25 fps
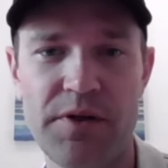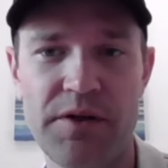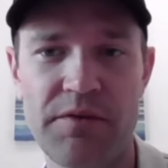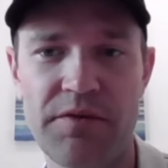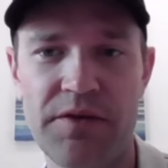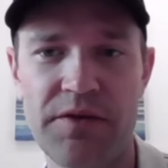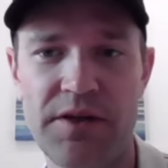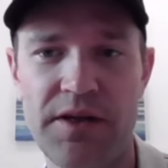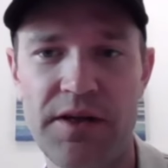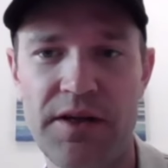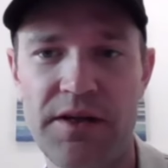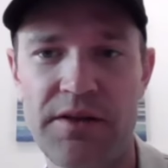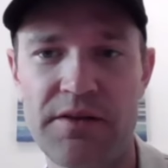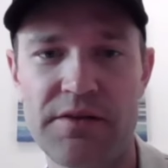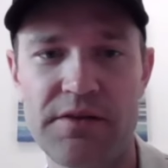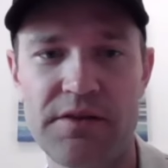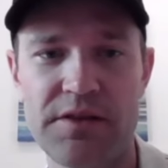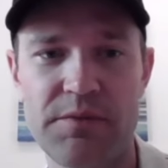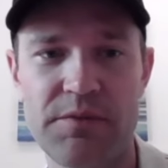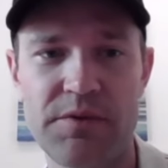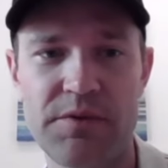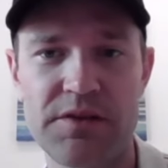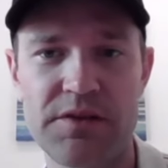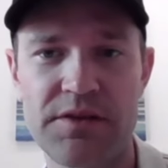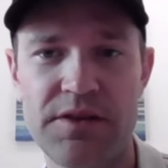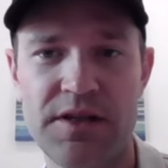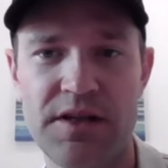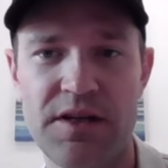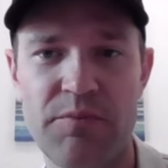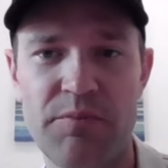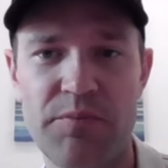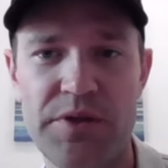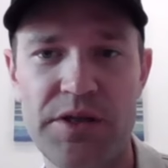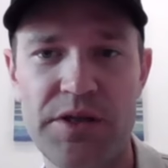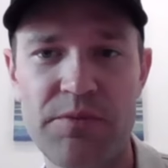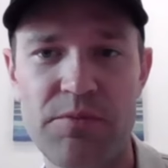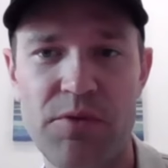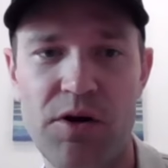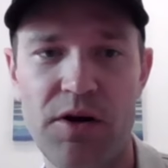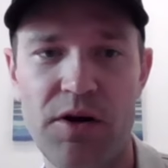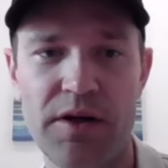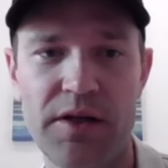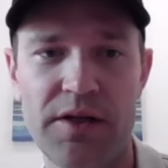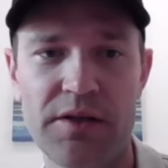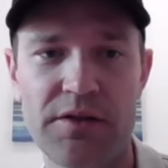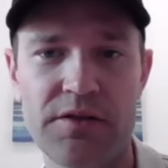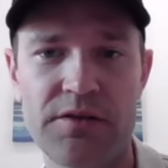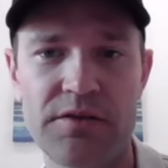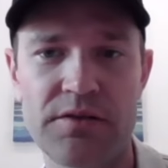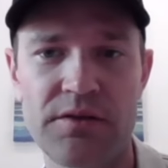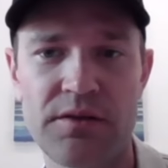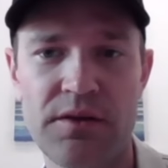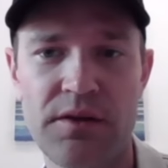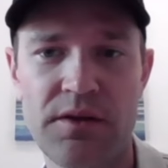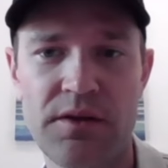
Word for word: But if you get into some of these kind of B markets,